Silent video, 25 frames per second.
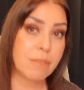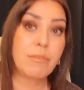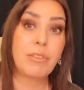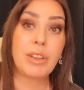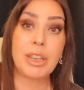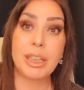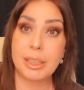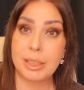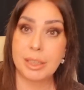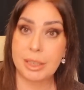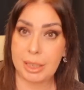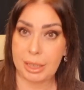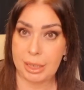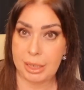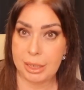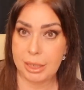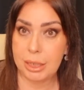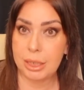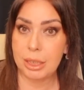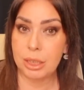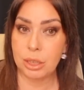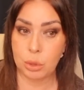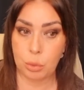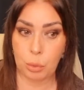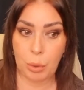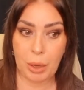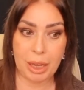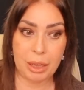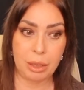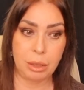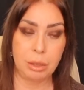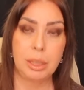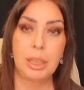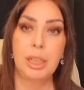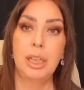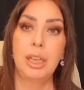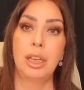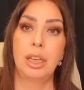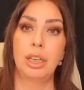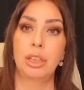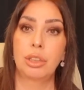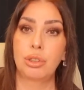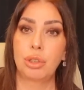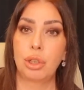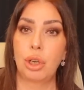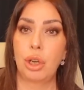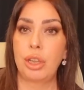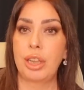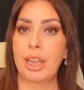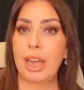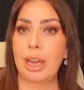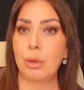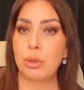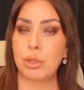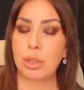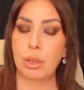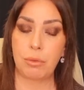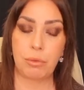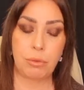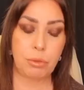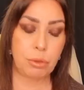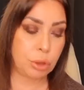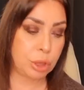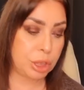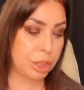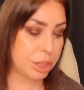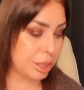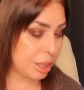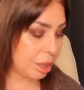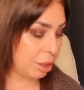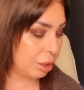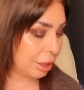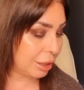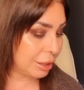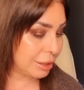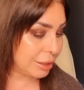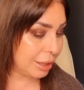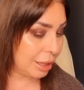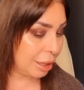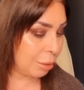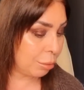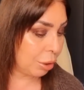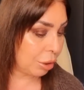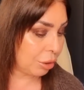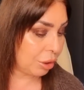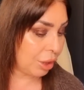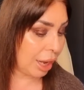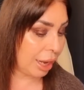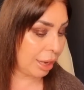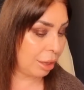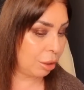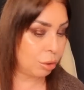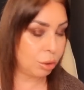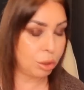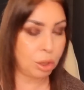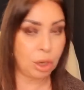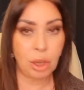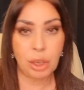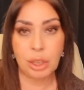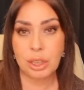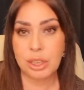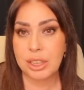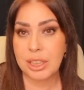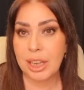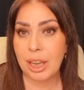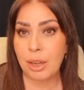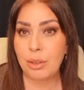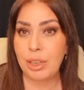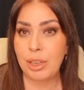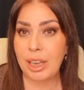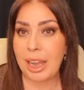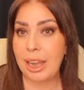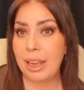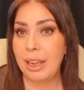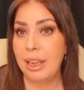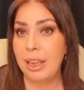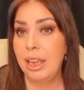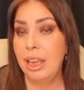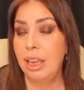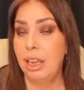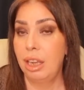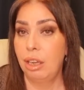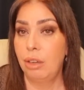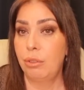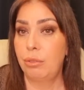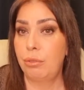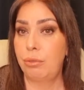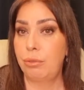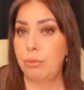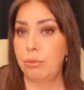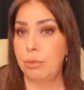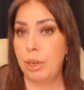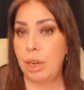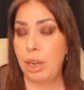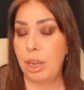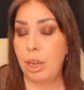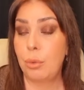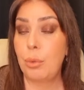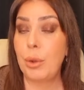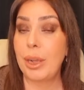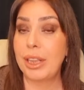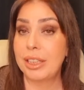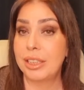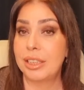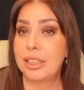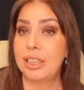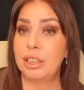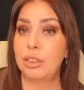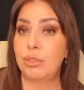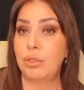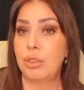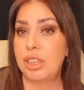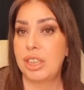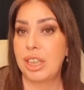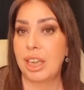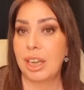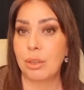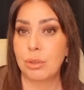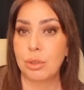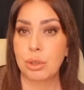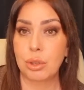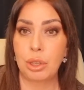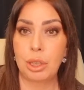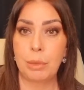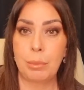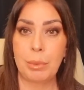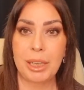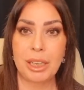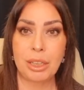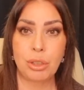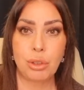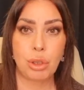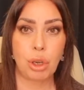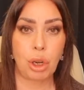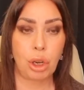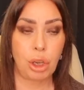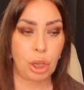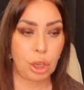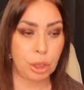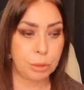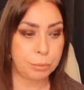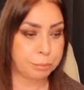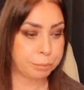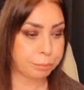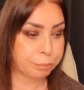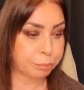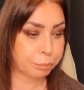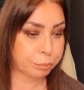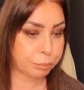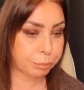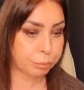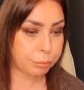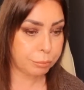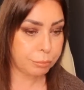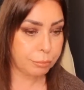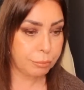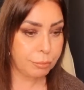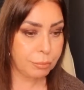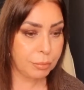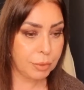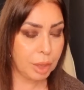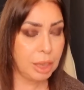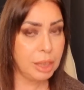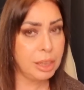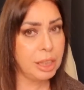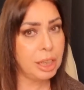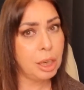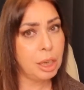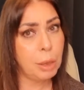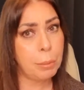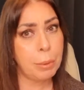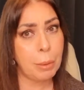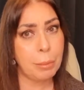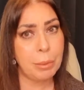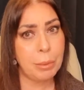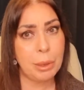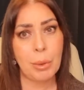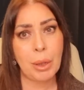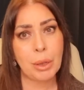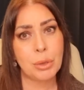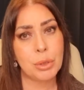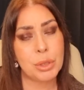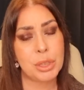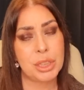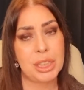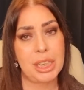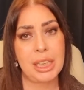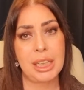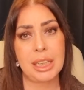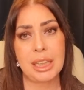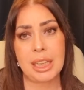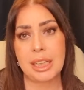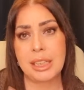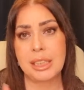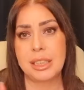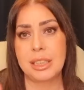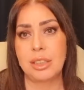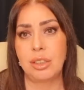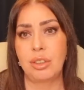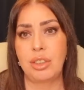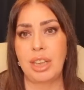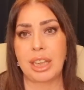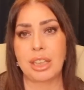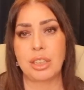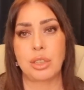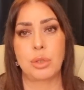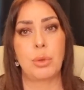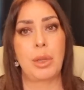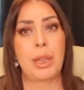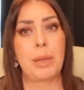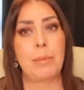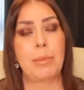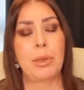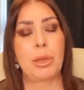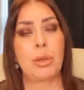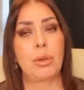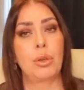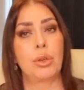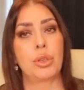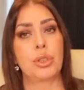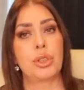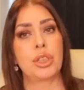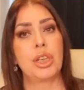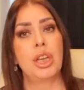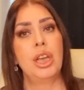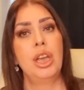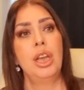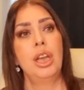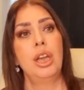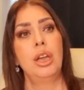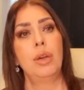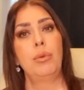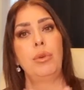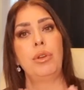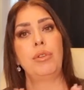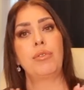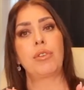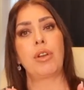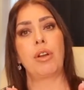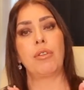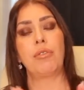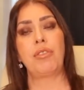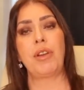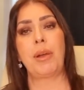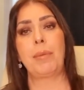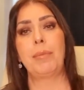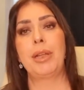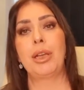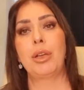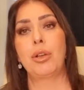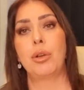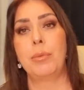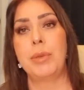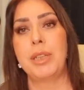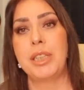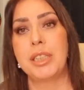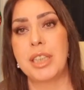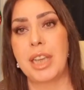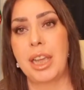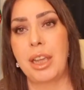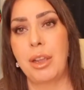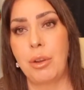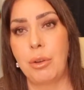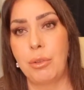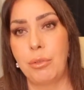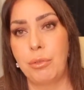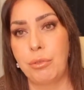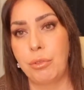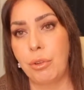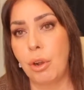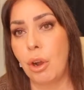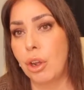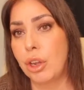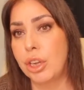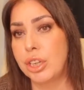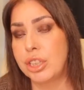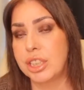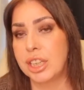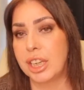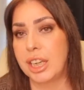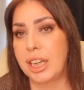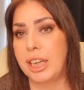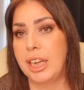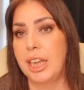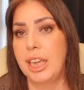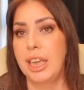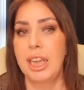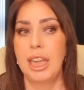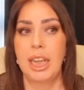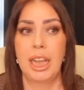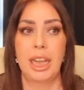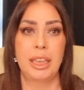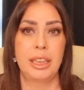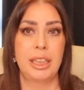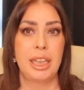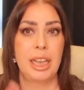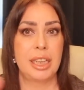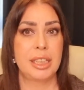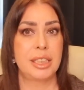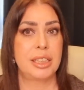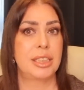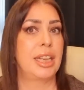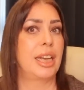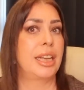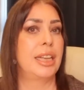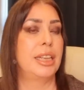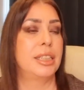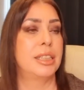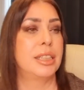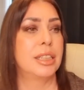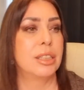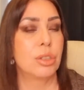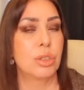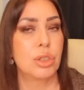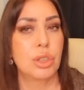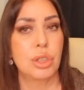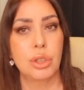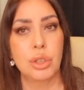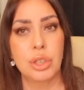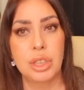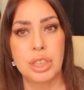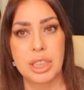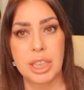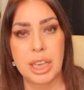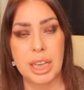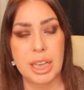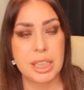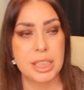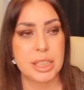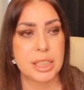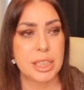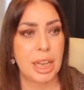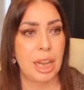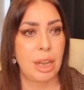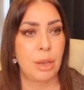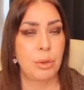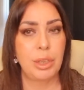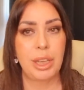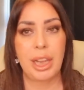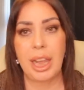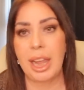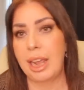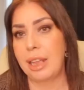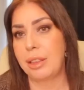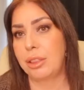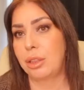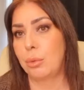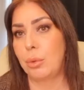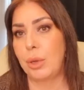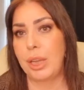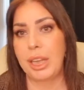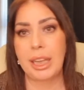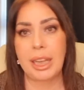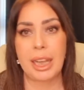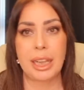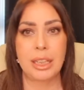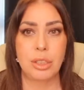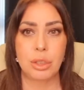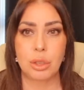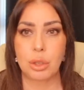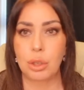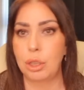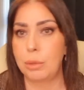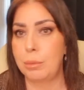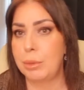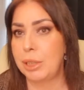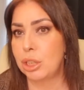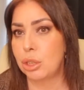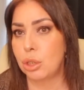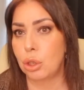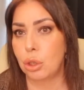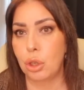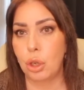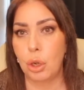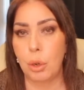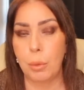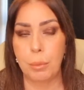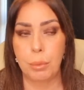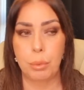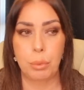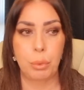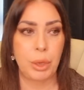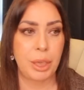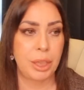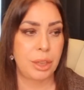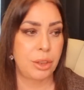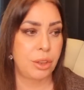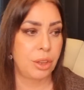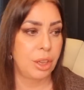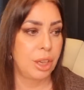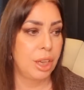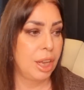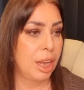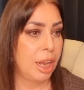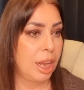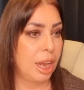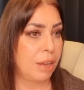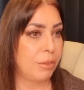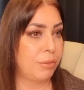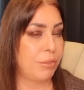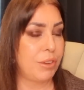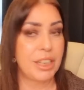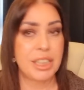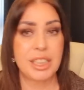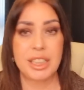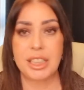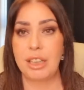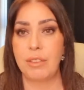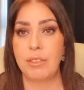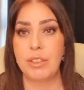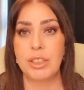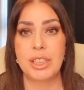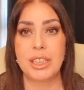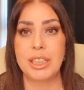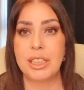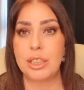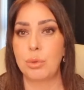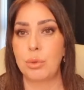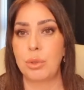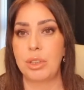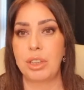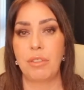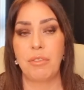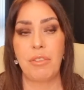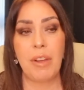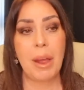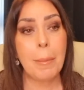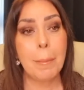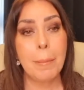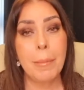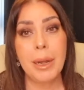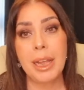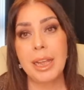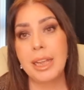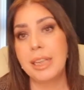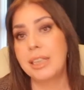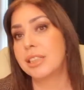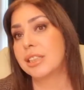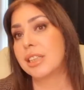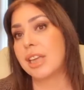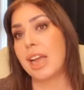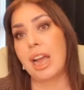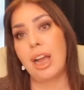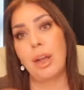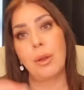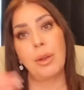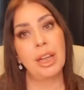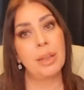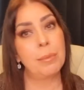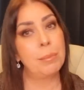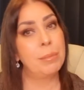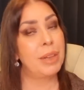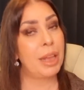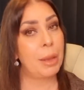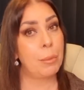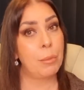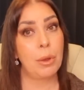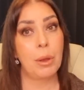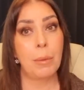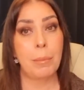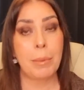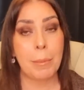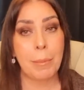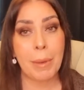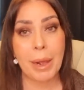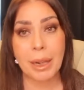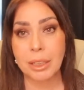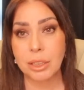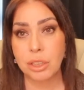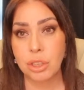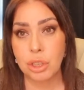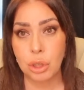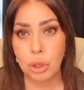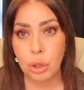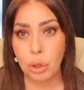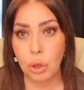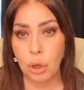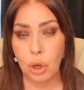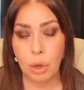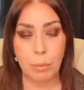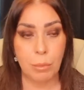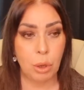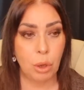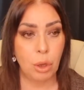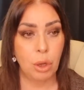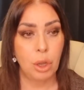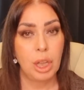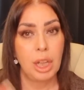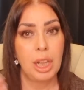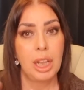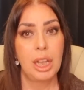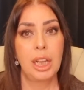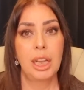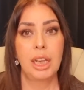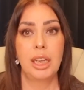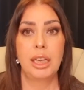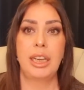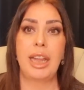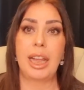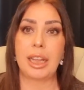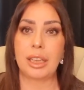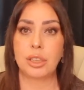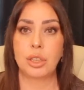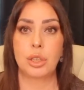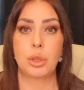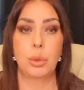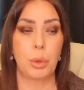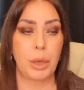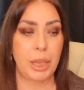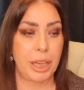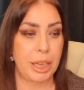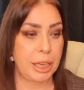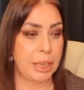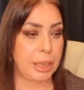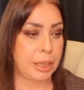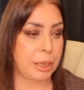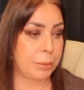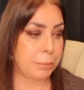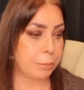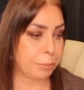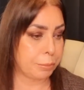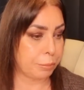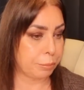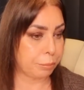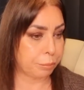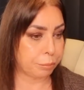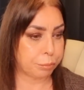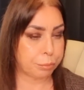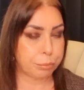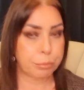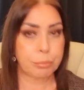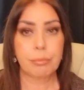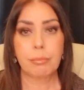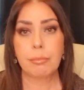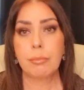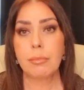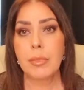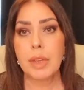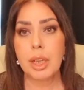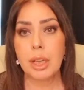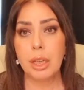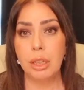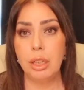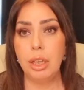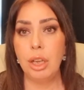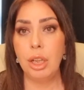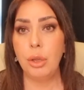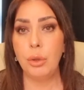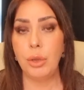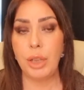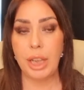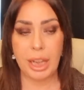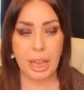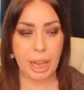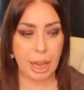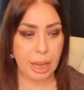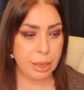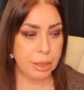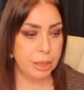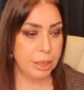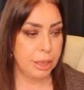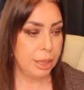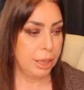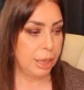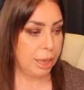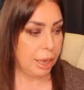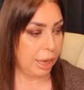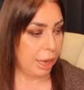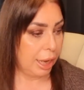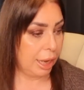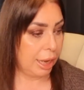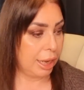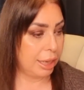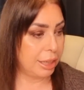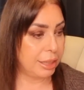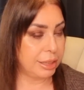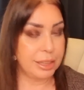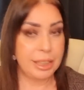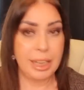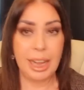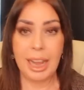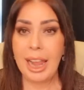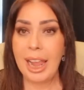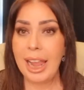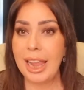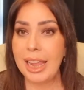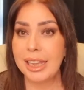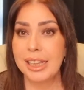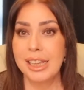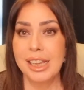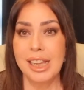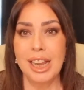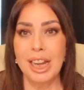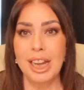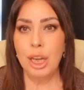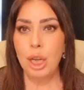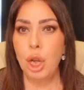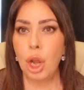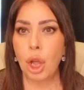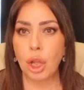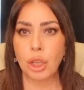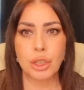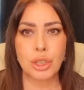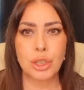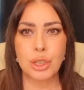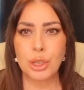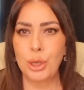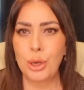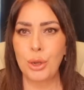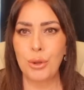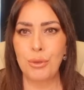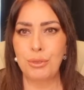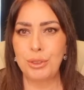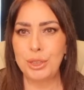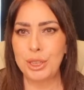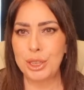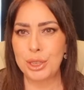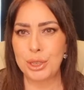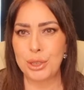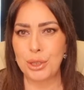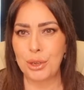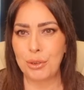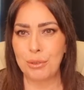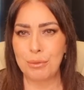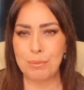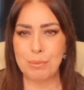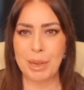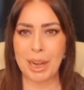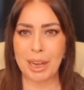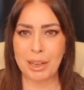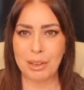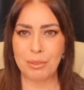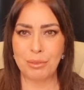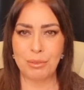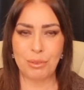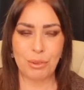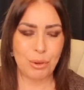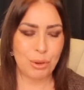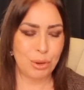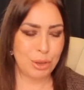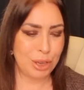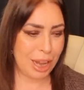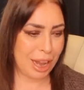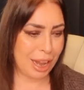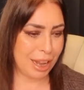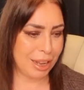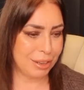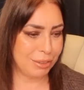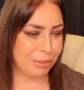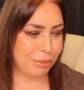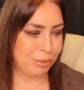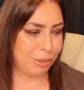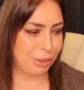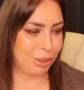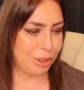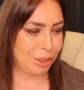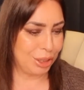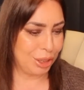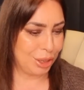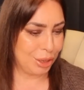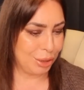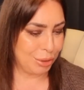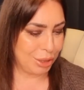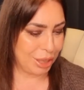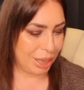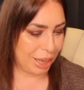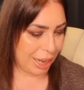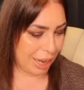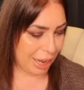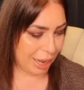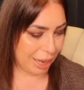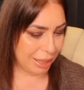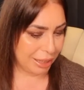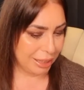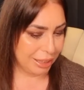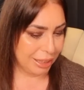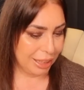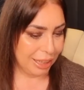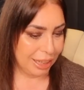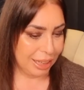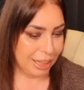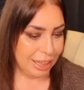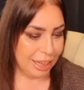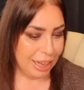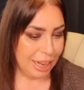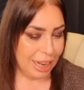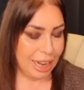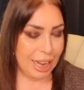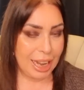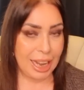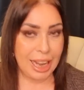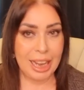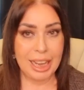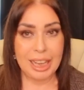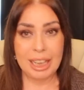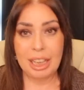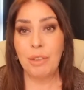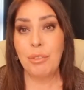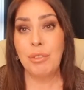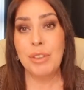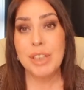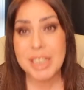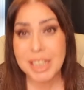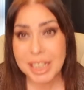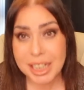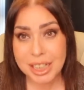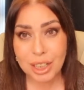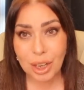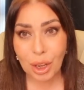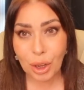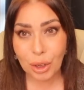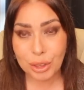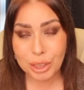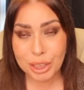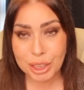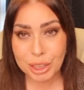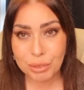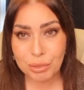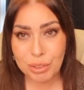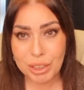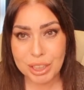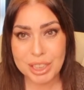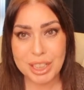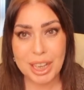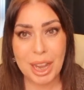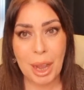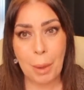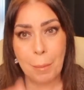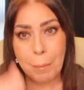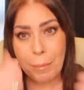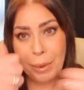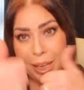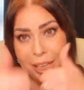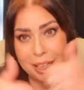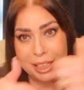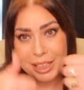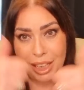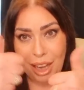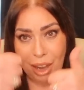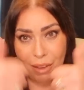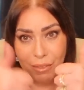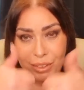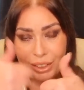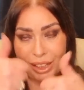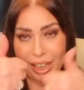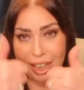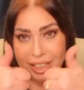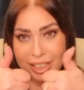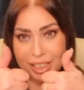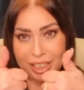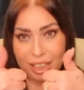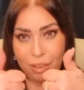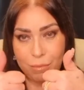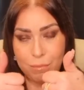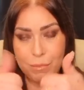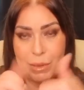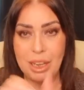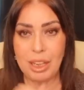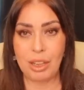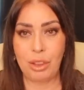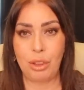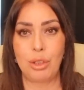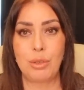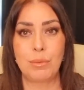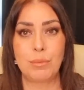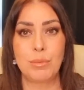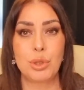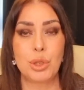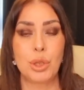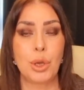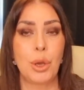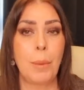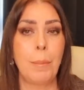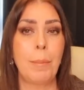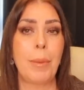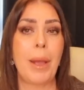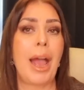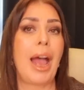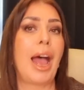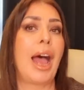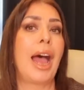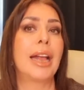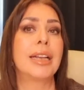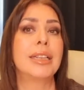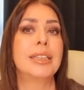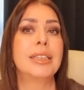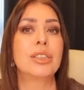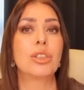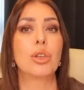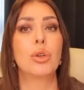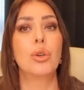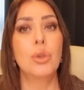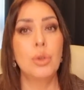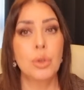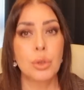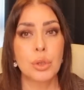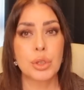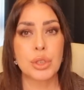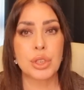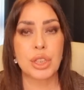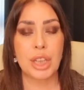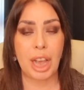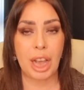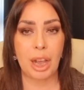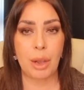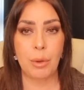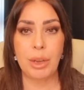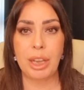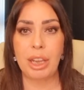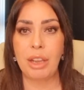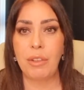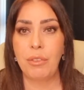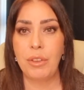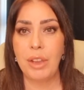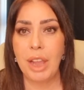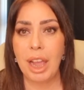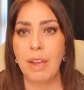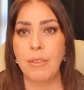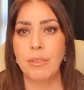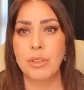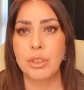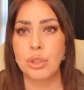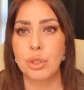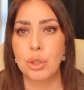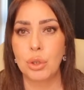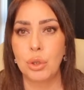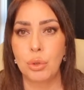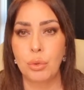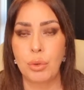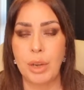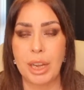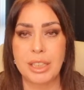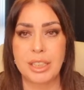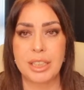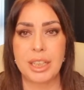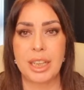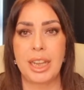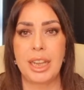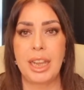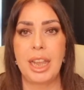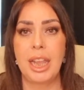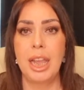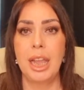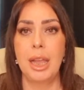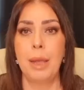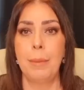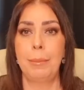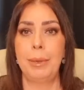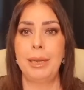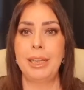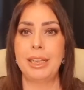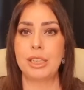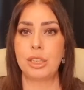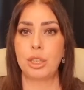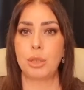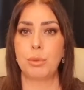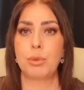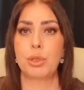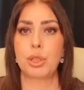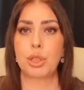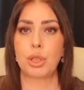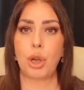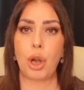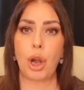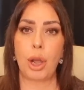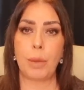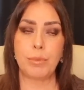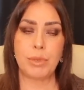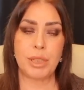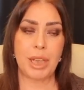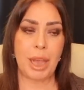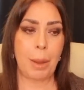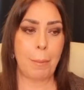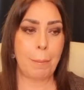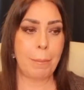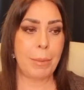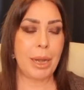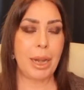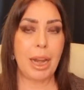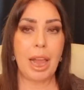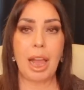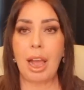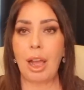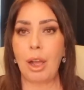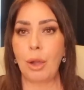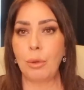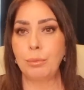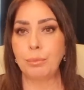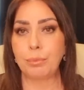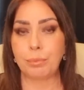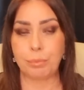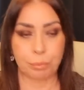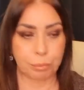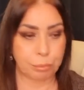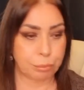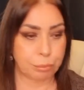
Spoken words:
Vinted as well. I'll try those on for you so you can see what they look like. So yeah, Wednesday's video is going to be a try on. And then I probably won't see you then till next week because we've got family coming down Friday and they're staying till Sunday. So yeah, the weekend's going to be took up with festivities with the family. So, and then we'll be back to normal next week. New year. And yeah, lots of lovely stuff planned for you for the new year. If you did like this video, please don't forget to give me a thumbs up. And also, if you haven't already, please subscribe down below.